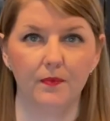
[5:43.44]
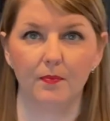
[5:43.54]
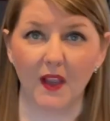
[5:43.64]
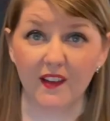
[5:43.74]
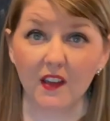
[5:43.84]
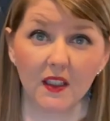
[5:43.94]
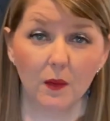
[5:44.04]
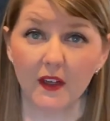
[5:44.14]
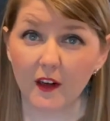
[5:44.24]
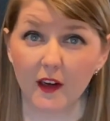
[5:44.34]
Basically
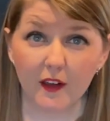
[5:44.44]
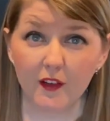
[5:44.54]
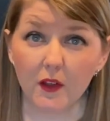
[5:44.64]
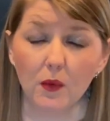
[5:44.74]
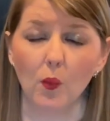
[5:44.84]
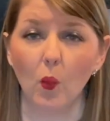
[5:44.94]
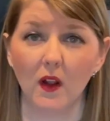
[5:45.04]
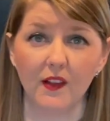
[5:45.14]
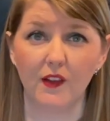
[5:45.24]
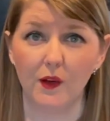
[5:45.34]
what you're gonna do,
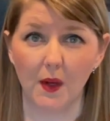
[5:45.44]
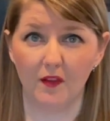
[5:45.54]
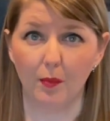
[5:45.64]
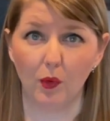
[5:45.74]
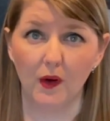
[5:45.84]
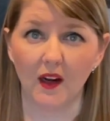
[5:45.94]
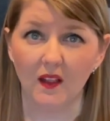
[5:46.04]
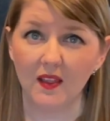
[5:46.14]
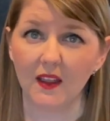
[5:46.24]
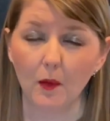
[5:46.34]
once you have poured a
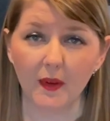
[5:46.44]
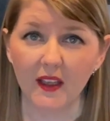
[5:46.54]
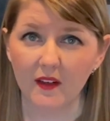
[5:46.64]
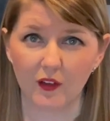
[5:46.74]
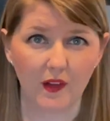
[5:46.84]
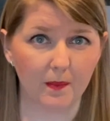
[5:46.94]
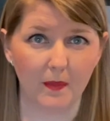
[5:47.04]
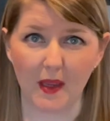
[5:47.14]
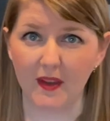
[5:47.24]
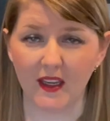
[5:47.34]
little bit, just
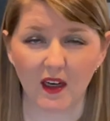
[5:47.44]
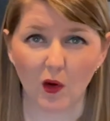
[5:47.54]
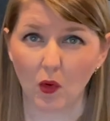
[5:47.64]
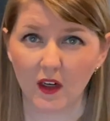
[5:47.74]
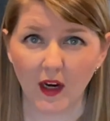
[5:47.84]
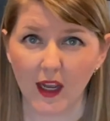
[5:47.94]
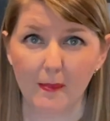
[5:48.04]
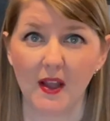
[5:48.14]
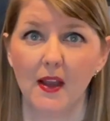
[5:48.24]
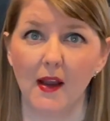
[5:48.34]
maybe a quarter
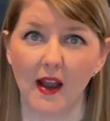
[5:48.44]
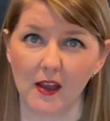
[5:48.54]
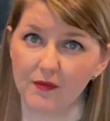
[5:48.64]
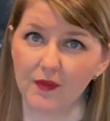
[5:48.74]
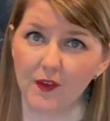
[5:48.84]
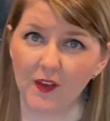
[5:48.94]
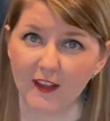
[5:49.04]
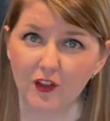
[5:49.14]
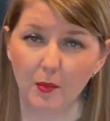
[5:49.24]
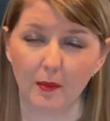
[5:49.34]
cup of the
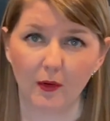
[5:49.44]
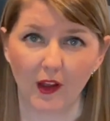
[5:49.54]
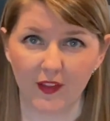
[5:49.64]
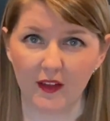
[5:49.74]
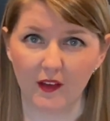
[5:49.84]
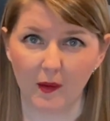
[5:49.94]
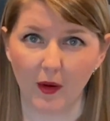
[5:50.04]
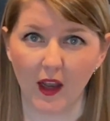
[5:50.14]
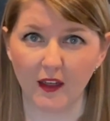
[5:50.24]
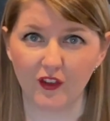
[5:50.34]
vegetable broth into the
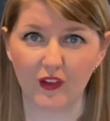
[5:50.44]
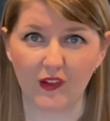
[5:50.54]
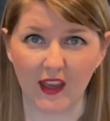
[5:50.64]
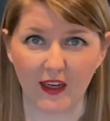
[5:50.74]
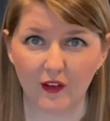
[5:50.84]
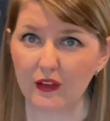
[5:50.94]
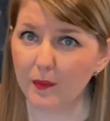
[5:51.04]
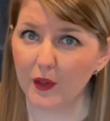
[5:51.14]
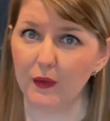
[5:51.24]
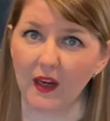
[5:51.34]
pot, just take your
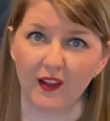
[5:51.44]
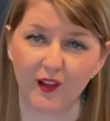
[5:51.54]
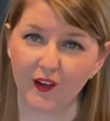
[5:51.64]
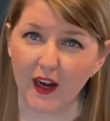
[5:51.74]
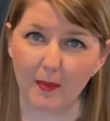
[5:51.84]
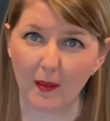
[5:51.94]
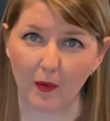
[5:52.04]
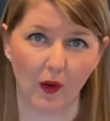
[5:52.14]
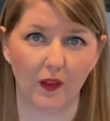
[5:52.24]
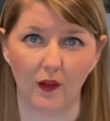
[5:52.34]
spoon and scrape up
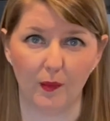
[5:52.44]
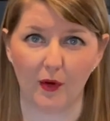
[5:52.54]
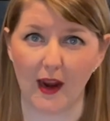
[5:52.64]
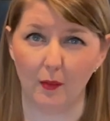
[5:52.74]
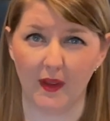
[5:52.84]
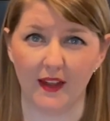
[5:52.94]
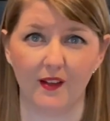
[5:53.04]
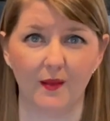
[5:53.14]
all those brown bits.